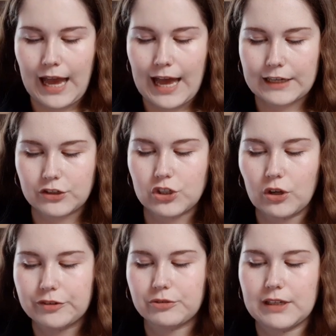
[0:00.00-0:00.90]
and she
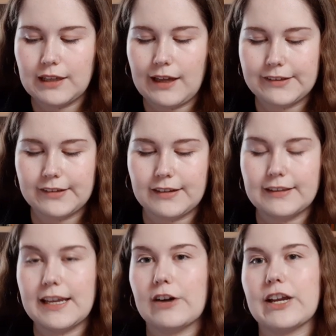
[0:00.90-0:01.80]
also realizes
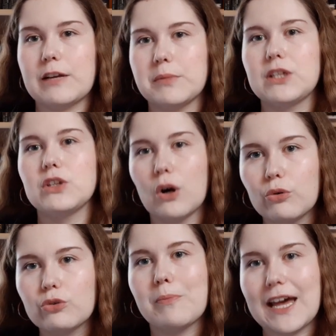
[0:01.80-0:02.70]
that there can be
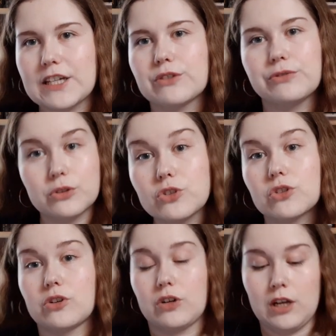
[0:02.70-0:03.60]
no romantic
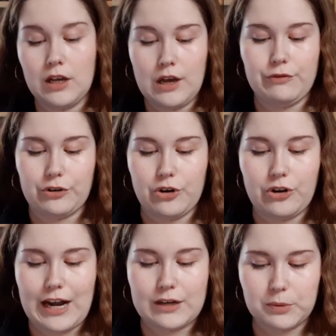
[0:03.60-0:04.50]
future for
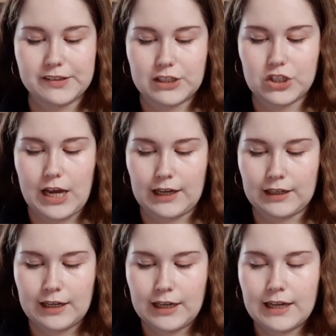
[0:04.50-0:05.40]
her and Whiskey Jack.